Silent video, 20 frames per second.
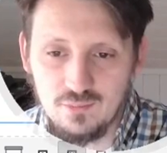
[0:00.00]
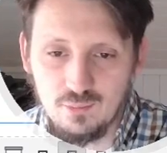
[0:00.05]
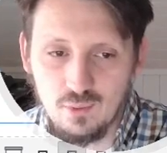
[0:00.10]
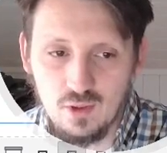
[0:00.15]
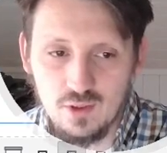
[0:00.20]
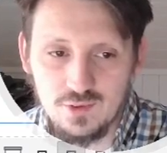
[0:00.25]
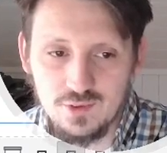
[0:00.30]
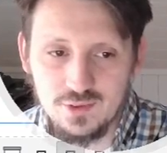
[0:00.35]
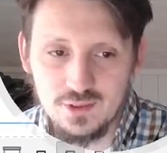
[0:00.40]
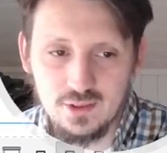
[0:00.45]

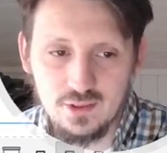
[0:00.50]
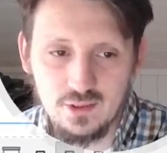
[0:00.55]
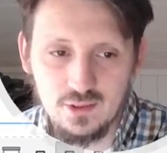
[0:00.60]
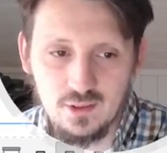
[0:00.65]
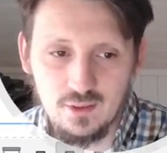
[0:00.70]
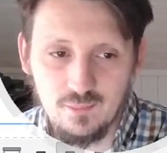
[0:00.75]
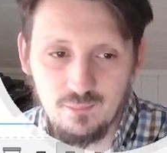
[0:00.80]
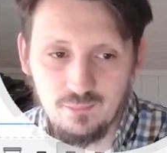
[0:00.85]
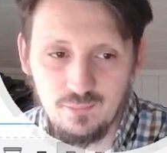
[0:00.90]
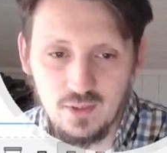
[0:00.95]
was,
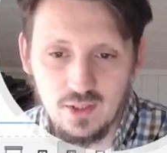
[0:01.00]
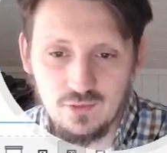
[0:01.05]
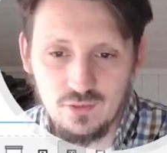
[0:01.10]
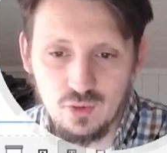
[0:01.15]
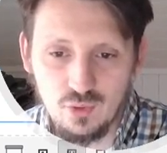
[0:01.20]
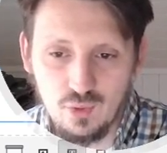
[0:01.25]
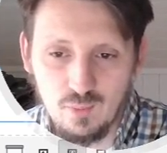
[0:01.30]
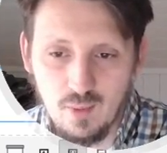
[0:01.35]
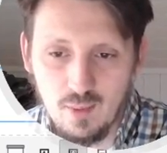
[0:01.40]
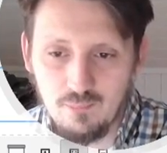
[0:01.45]

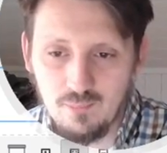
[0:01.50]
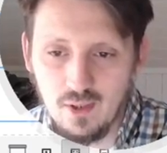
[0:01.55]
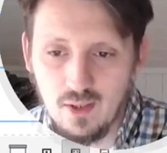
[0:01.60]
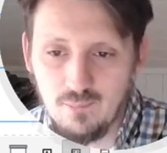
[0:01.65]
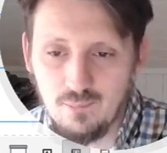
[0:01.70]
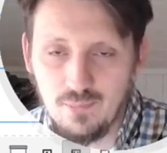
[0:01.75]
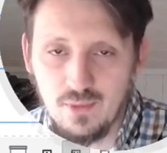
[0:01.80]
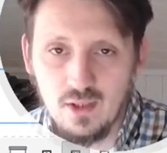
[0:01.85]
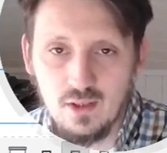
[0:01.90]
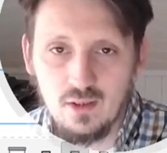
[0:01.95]
as you
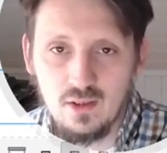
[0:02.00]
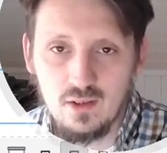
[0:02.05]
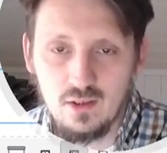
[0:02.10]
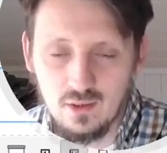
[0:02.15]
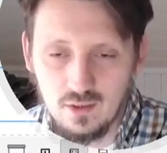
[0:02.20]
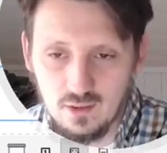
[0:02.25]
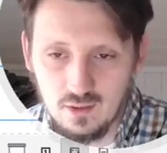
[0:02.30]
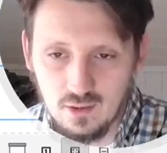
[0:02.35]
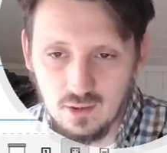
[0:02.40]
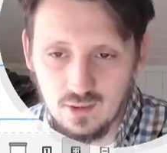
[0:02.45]
remember,
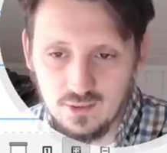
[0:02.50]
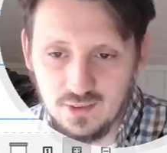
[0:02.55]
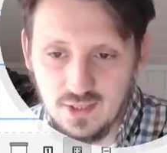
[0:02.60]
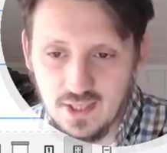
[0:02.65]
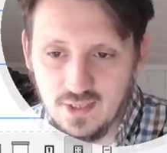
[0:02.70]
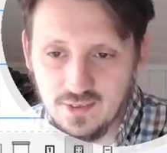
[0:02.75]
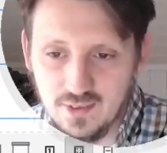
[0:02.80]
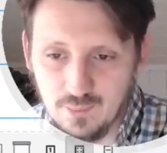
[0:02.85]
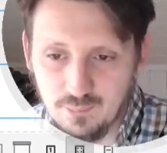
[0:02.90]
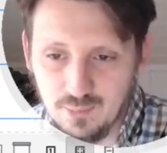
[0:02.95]

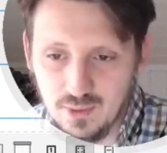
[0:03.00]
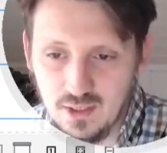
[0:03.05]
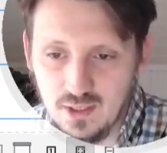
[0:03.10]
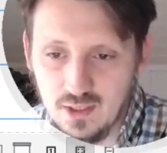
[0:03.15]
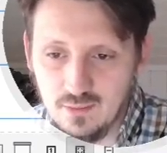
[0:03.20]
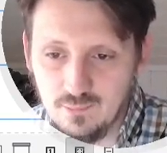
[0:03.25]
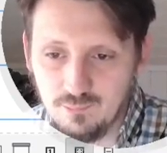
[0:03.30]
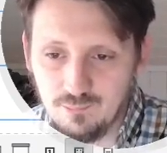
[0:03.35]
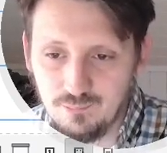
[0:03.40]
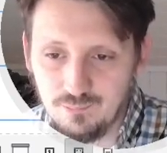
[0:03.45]
delta
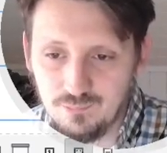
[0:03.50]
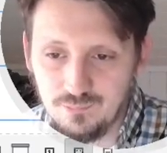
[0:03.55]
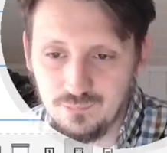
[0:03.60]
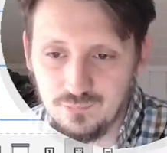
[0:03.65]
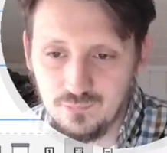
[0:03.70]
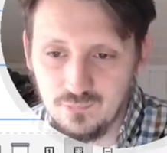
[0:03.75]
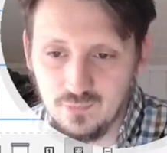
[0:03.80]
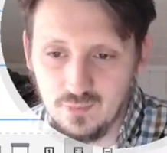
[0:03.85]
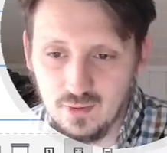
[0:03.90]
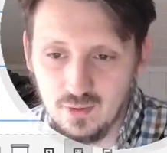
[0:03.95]
P
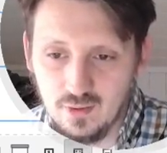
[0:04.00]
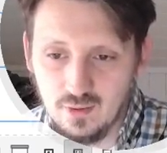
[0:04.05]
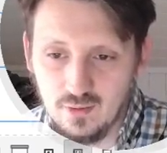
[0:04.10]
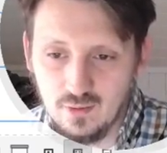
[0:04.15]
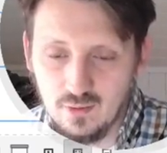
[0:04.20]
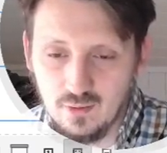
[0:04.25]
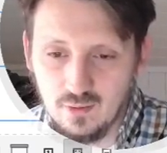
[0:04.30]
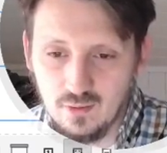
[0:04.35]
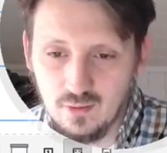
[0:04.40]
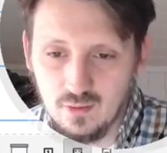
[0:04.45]

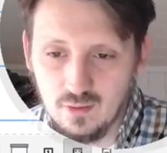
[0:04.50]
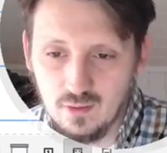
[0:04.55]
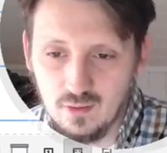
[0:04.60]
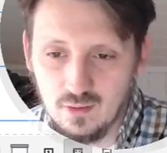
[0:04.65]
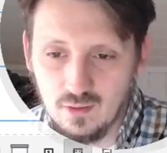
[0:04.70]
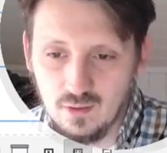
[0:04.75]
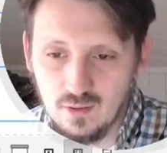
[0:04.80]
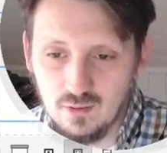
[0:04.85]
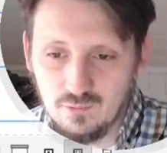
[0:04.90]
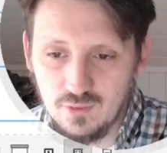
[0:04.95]

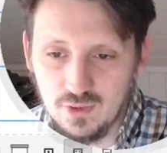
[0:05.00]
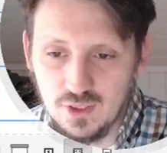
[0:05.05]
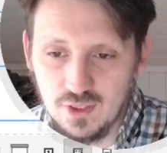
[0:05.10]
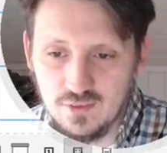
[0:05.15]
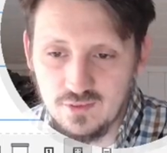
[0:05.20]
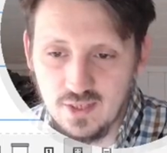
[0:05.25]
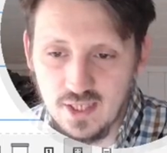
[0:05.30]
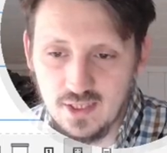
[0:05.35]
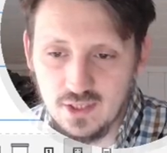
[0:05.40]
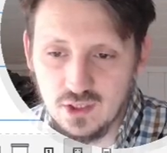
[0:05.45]
which
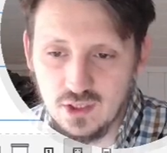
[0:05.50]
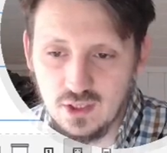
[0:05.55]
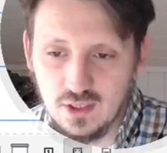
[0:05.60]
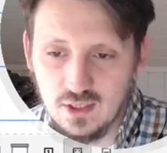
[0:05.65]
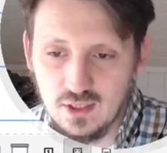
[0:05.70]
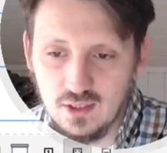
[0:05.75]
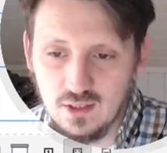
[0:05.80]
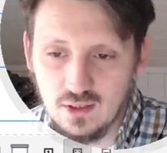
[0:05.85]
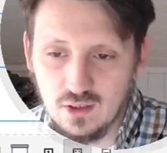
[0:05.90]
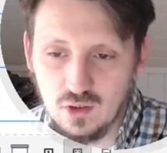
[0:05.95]
is
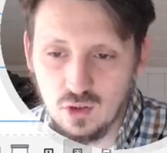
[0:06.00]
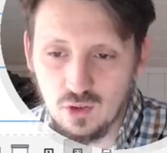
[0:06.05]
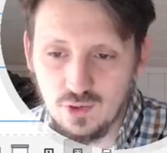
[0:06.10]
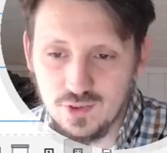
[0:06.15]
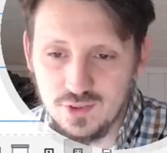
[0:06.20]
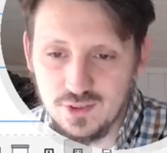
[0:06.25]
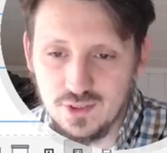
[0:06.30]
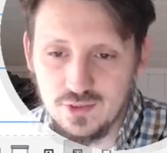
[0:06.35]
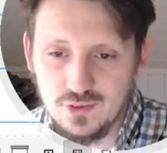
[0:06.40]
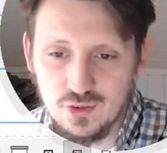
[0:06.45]
actually a
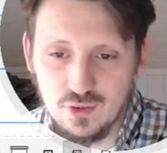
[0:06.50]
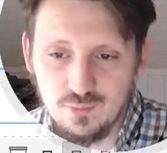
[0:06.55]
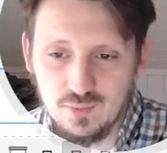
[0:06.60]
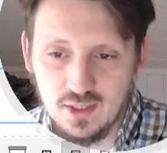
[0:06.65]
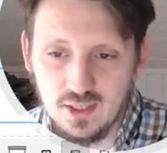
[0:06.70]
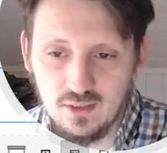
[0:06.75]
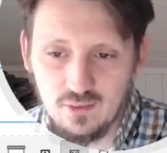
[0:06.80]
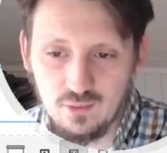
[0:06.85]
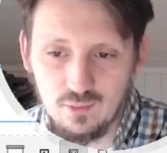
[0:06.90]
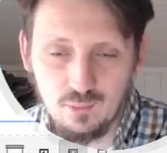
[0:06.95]
constant, so we
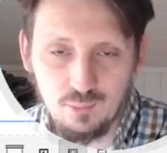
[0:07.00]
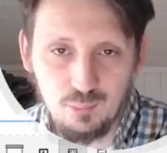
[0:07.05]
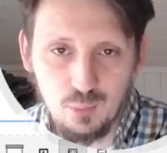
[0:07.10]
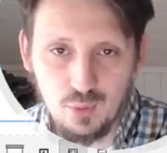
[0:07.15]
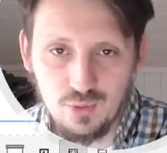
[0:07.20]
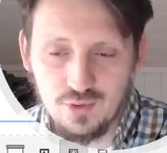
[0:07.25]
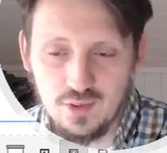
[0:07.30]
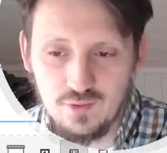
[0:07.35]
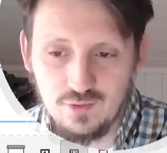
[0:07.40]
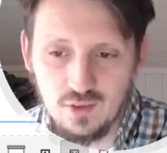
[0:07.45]
can
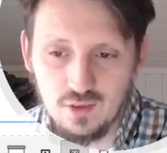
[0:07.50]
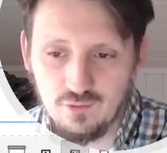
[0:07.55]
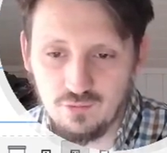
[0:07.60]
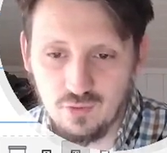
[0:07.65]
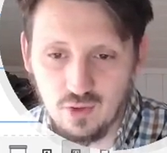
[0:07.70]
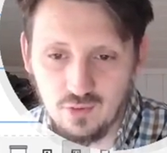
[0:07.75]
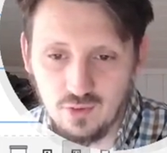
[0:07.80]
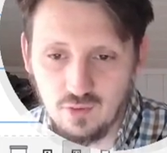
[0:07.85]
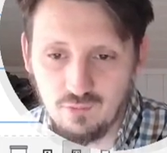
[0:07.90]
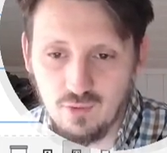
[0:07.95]
put this in
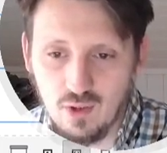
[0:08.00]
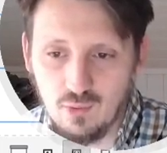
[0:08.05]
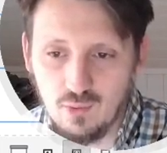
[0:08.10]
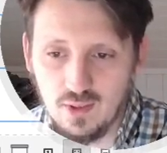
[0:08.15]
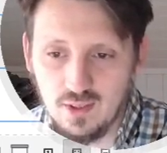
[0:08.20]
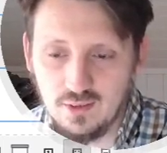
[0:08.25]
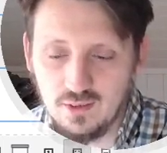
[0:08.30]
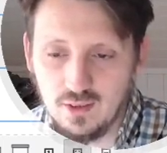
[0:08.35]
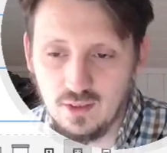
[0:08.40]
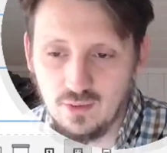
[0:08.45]
front of
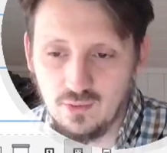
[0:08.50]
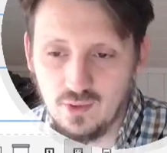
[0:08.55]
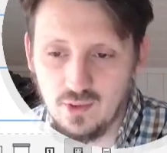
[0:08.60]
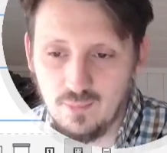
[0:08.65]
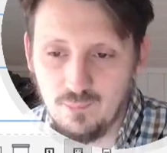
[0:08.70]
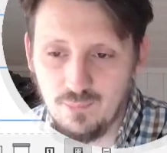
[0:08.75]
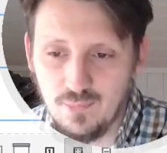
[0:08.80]
our integral,